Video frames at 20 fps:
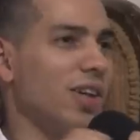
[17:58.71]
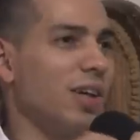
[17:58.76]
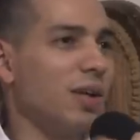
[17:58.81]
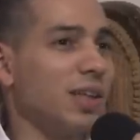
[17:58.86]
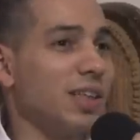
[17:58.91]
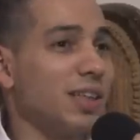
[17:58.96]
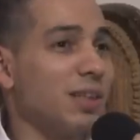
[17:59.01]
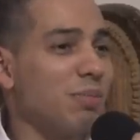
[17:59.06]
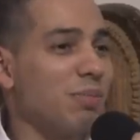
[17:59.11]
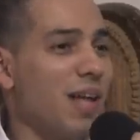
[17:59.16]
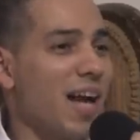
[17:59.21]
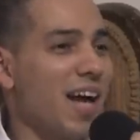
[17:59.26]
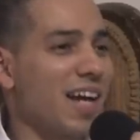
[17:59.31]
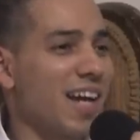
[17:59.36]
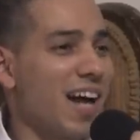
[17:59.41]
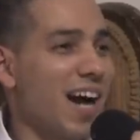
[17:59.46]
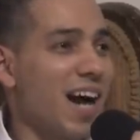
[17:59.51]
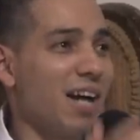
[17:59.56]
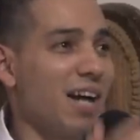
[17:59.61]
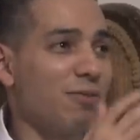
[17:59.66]
This is a black
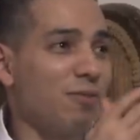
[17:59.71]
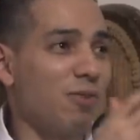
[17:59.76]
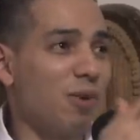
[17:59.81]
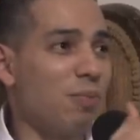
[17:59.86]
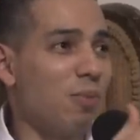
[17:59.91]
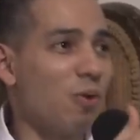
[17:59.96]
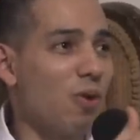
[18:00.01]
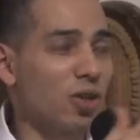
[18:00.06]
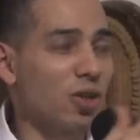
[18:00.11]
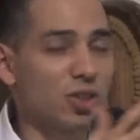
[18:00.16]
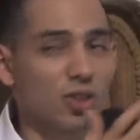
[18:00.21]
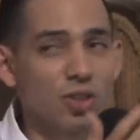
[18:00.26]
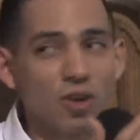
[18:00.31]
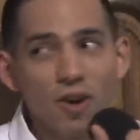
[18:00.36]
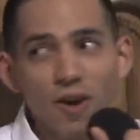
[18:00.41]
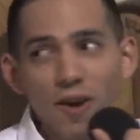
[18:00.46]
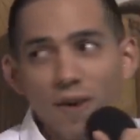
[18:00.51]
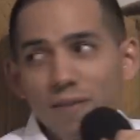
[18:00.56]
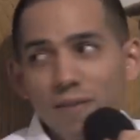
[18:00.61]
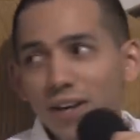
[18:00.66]
guy, football
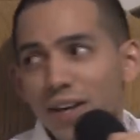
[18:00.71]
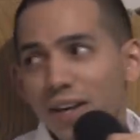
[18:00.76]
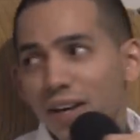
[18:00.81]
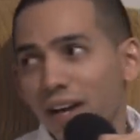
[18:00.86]
star.